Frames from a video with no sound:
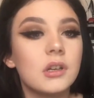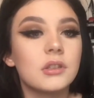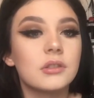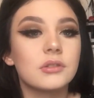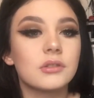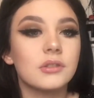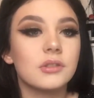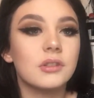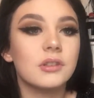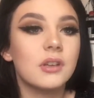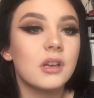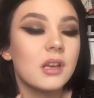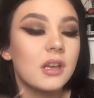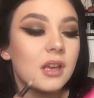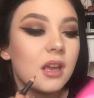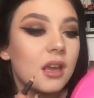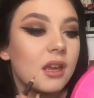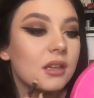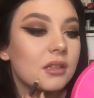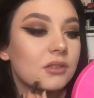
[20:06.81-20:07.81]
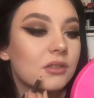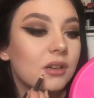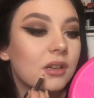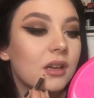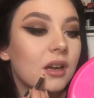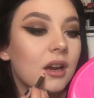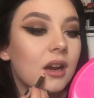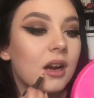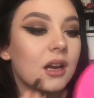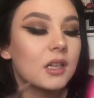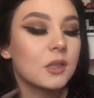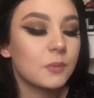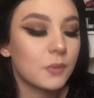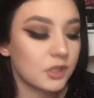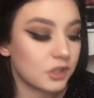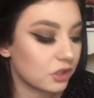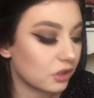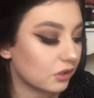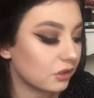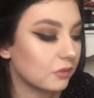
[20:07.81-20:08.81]
So it is quite hard,
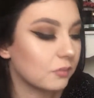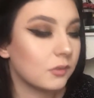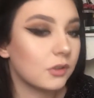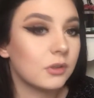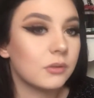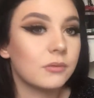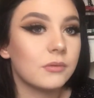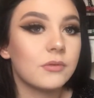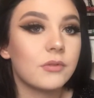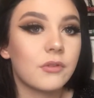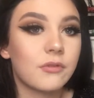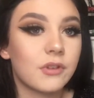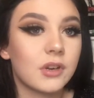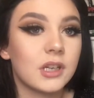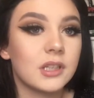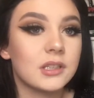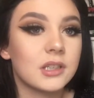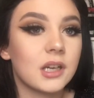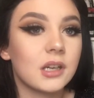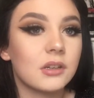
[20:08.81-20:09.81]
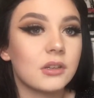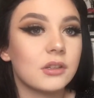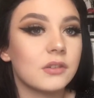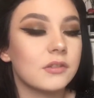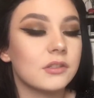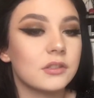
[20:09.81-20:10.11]
especially because I'm going to go with a really dark colour.